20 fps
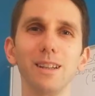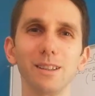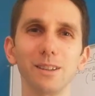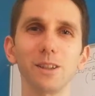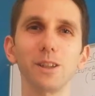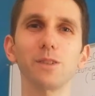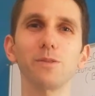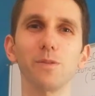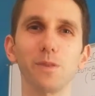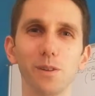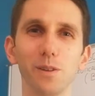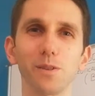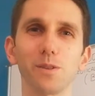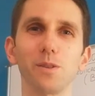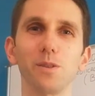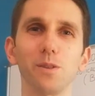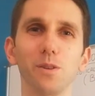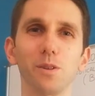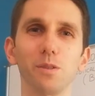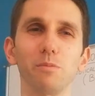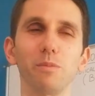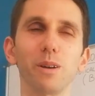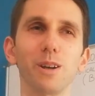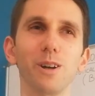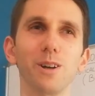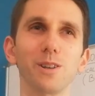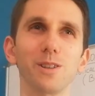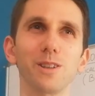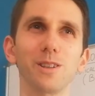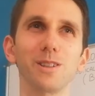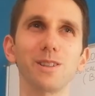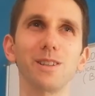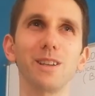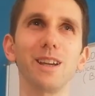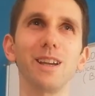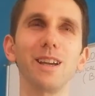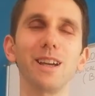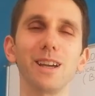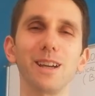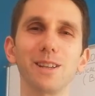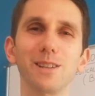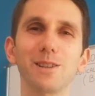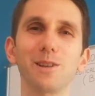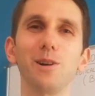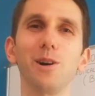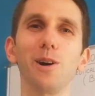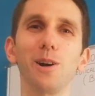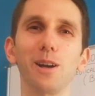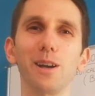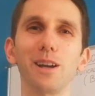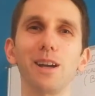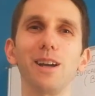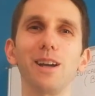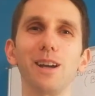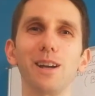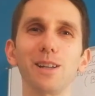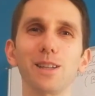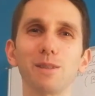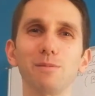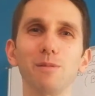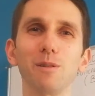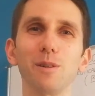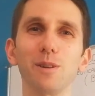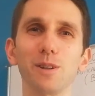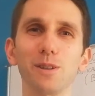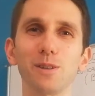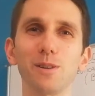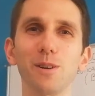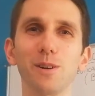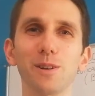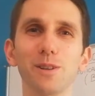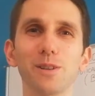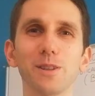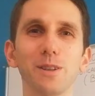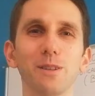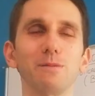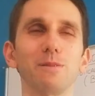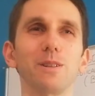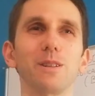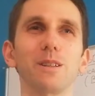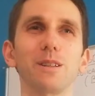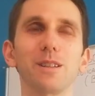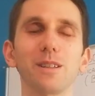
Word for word: This feels good because it's it's going, it's moving, it's going somewhere.